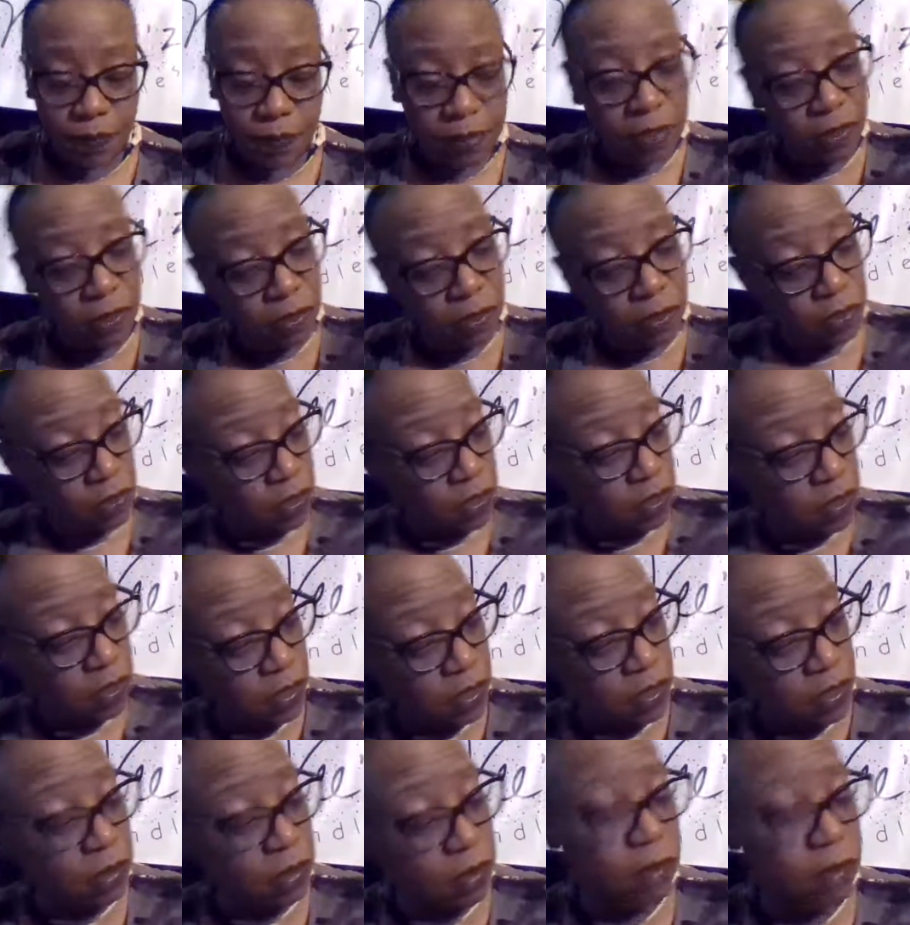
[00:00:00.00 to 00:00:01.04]
So she
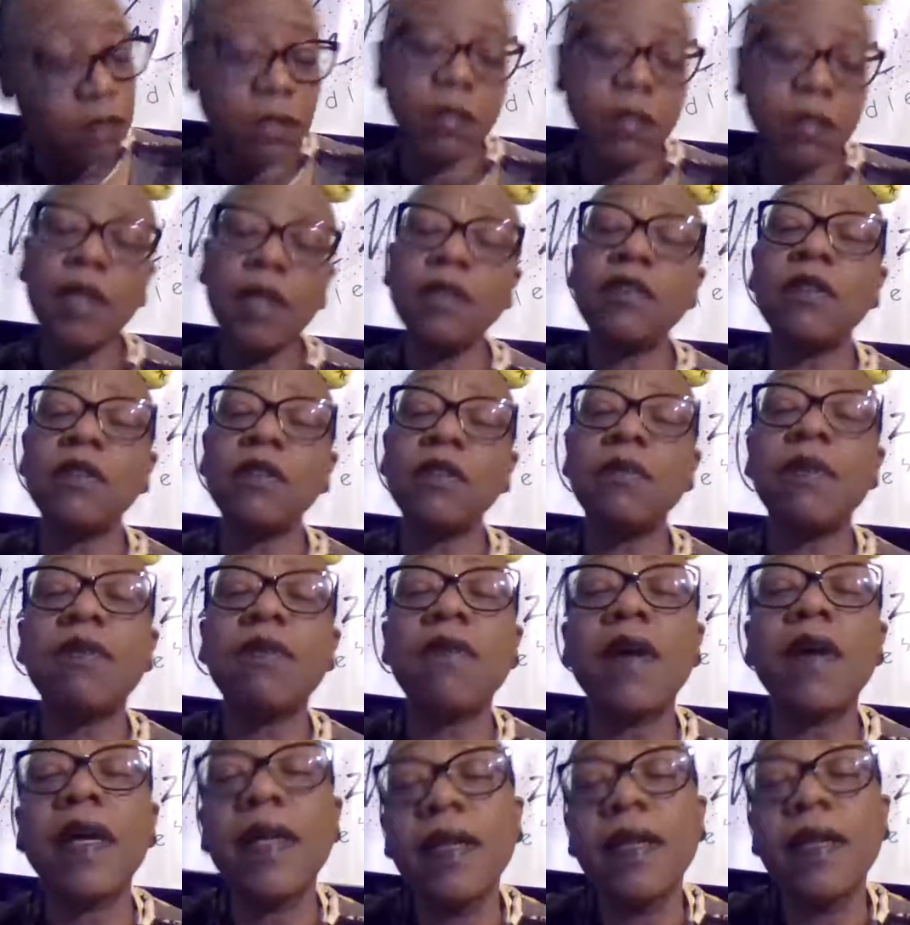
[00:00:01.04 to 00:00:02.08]
sits to my
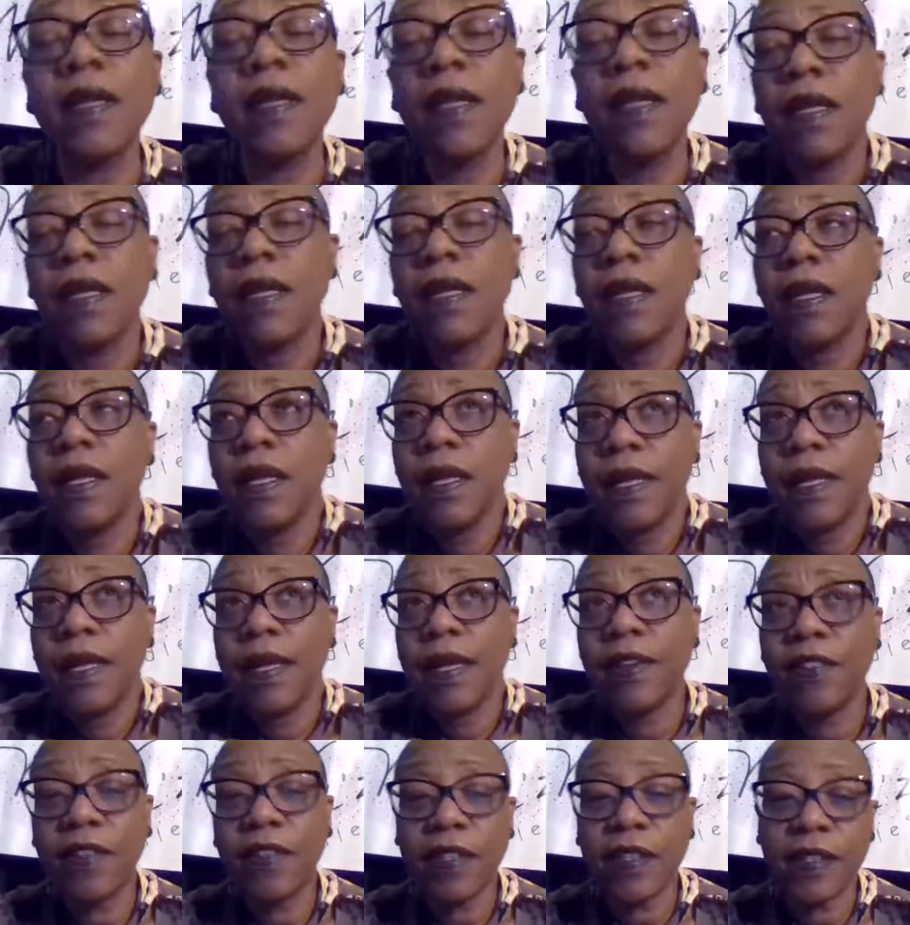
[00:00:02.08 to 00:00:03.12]
right,
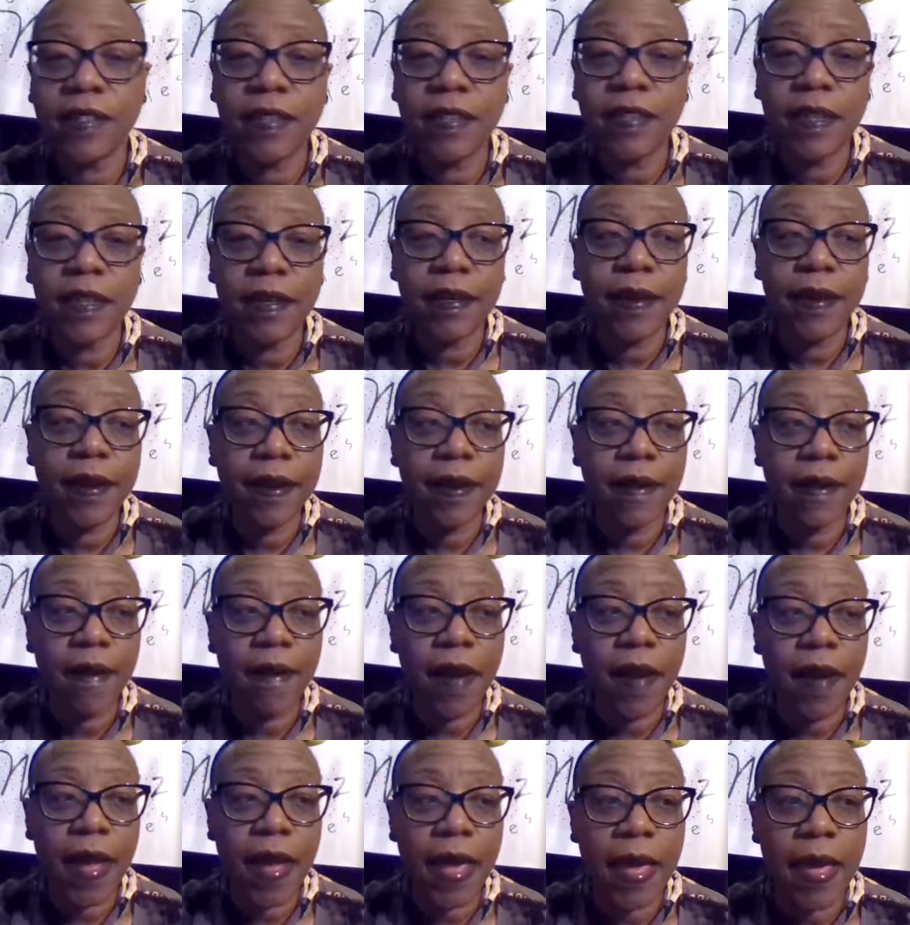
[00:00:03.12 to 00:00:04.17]
and she's sitting
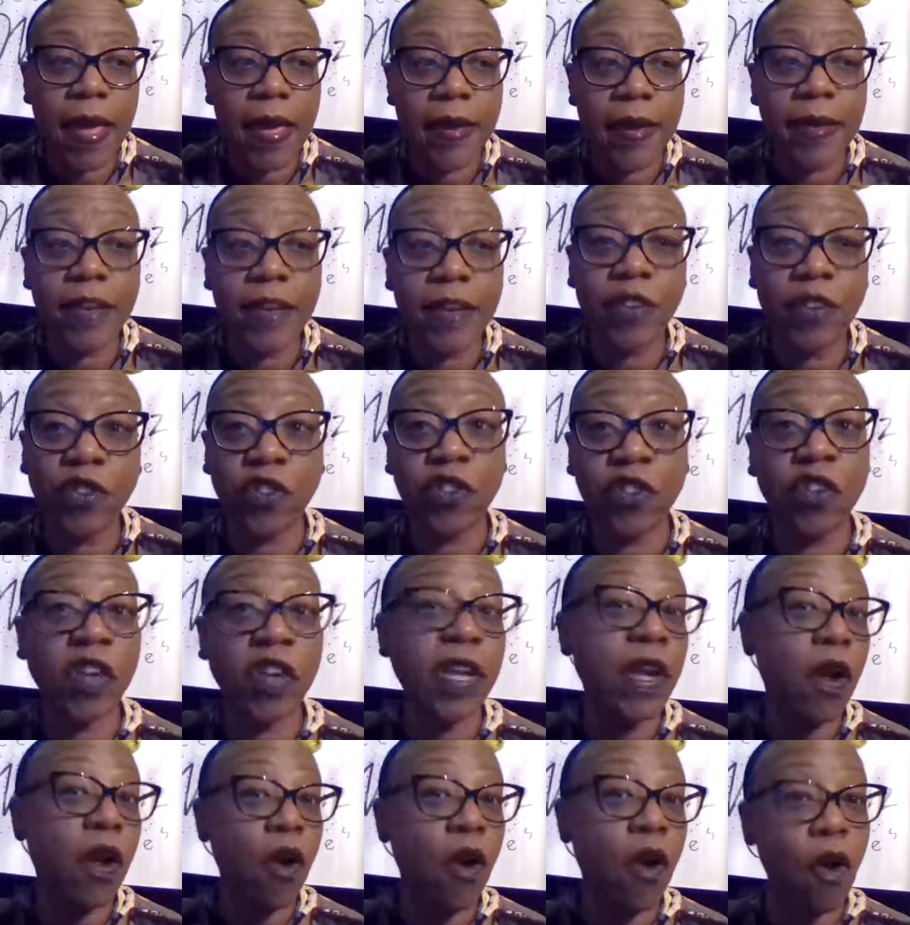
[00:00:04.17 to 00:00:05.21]
there, and
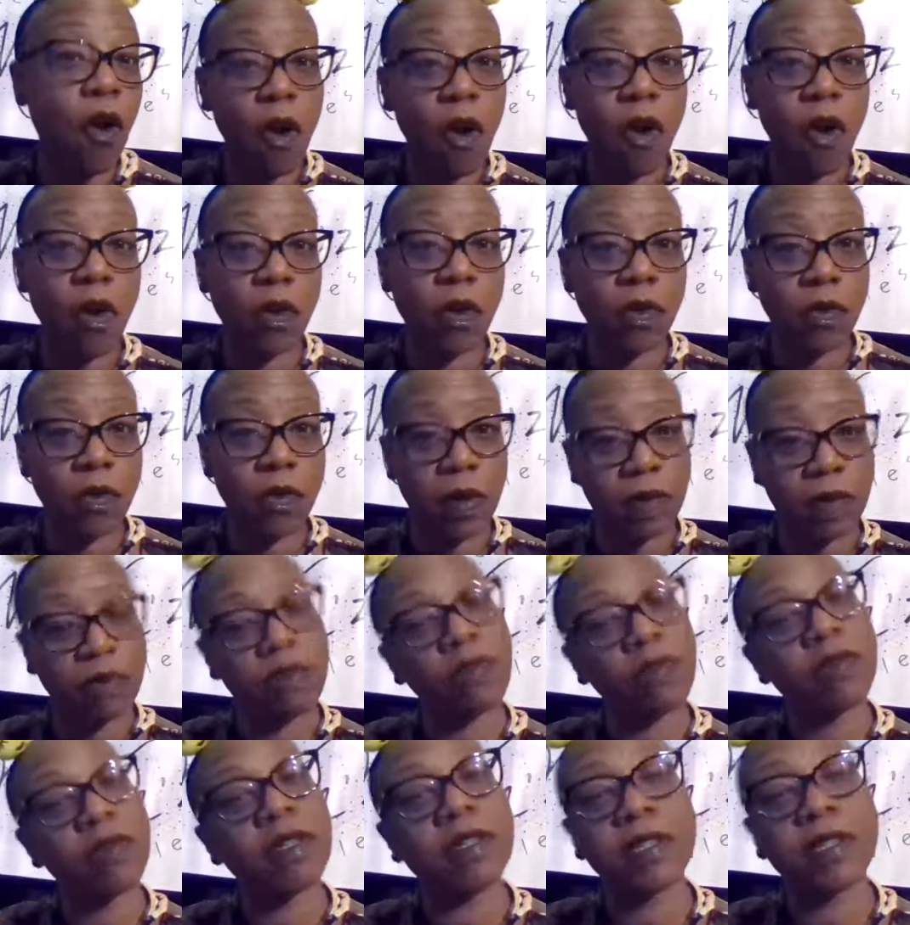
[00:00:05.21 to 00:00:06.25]
she heard
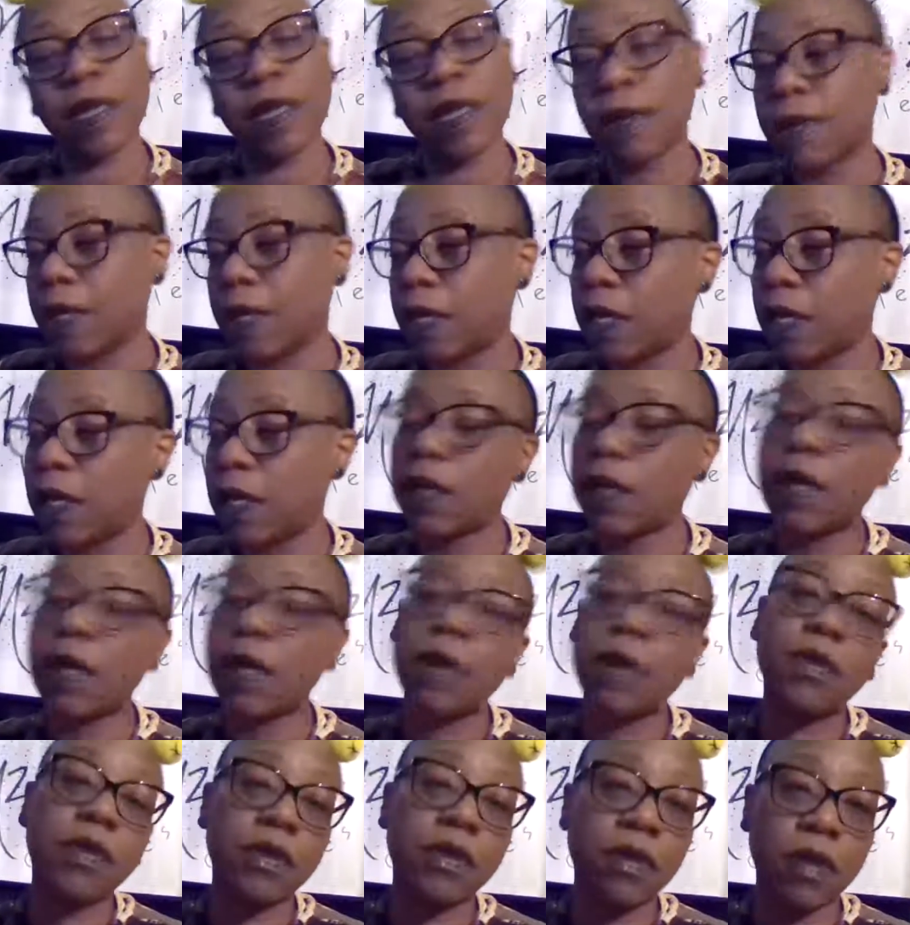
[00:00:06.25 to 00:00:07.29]
during the time that he and
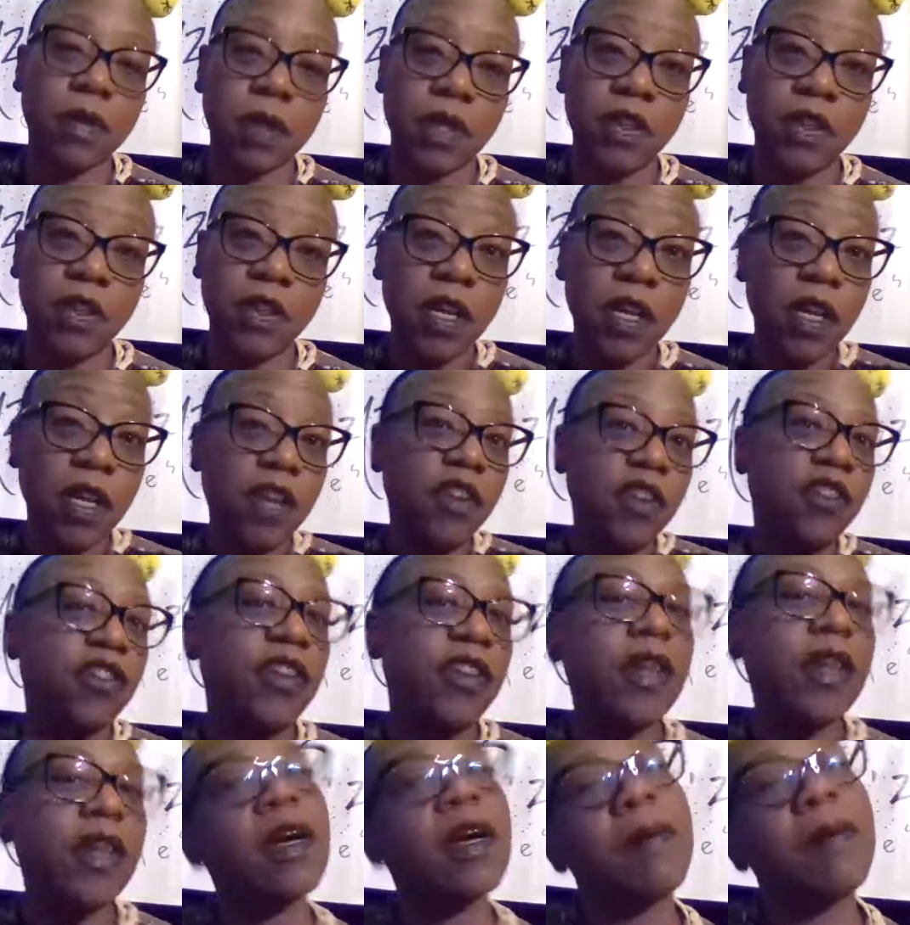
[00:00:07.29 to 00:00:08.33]
I were talking,
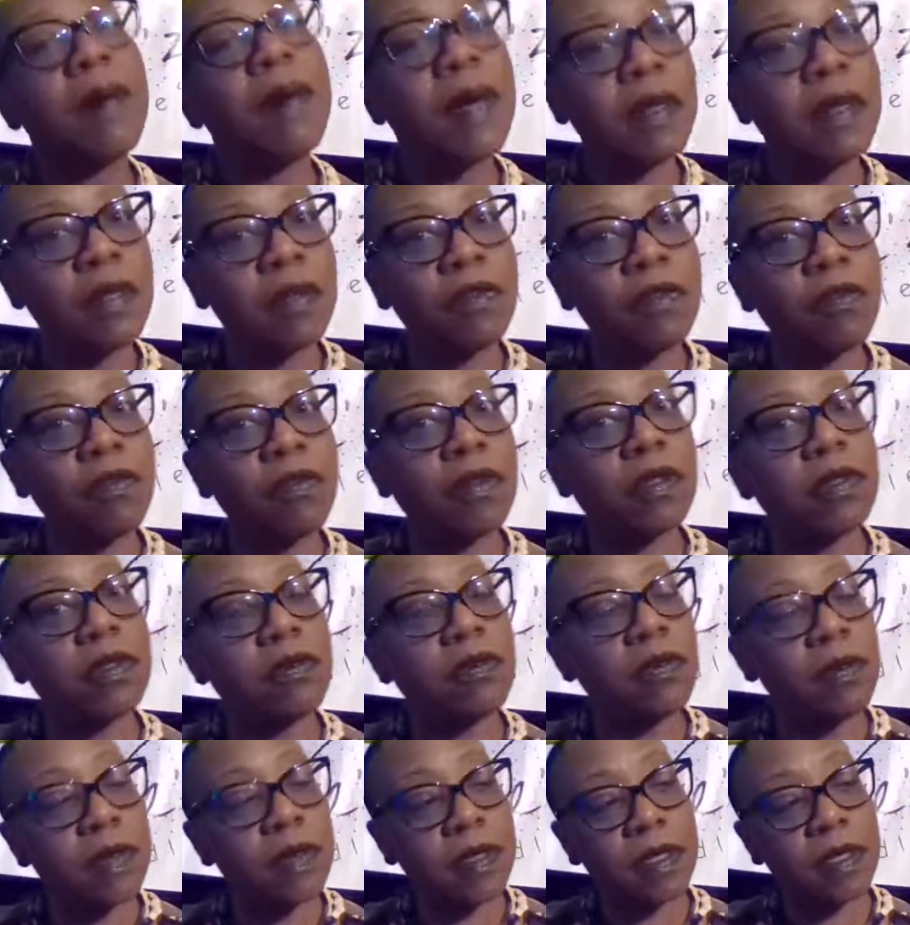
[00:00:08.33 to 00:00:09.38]
she had come out of the
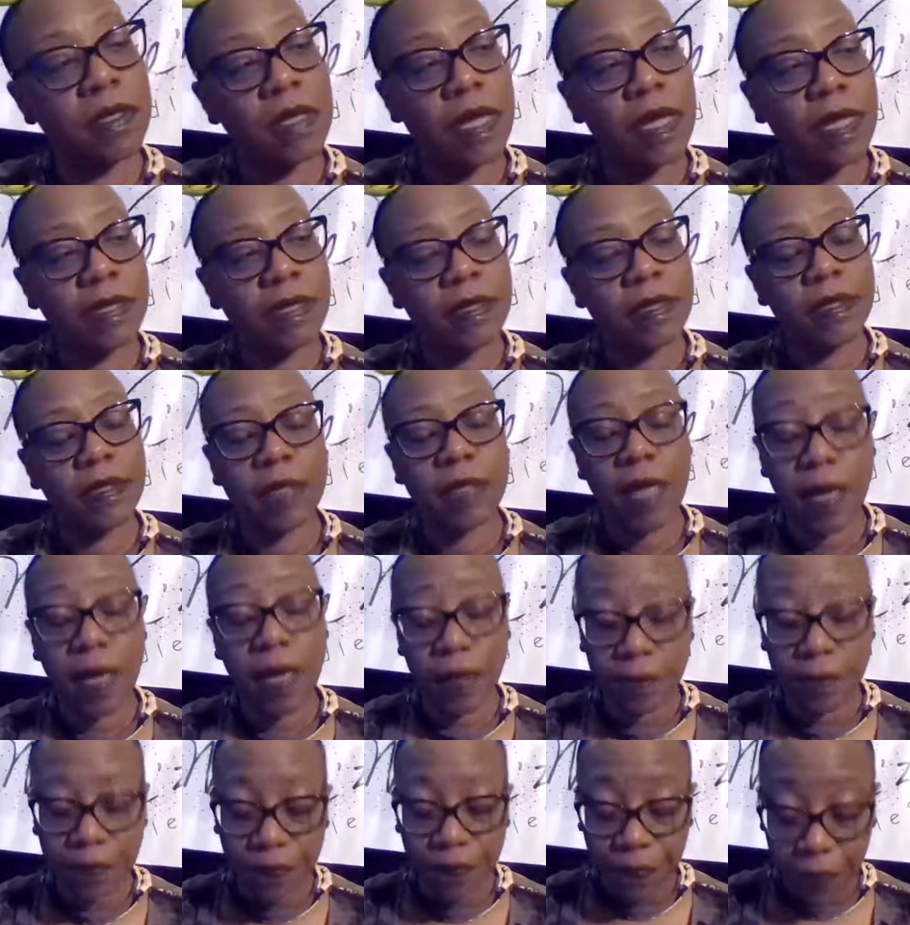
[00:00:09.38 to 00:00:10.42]
dressing room and had
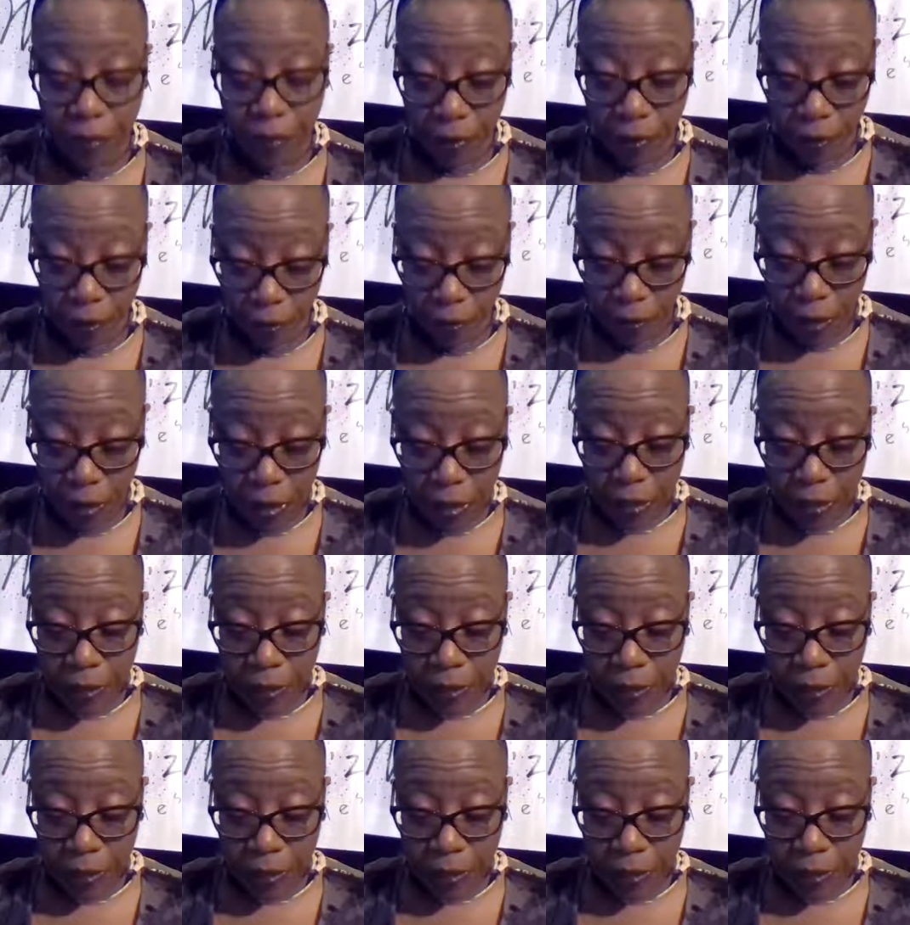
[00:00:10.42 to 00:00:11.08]
sat there.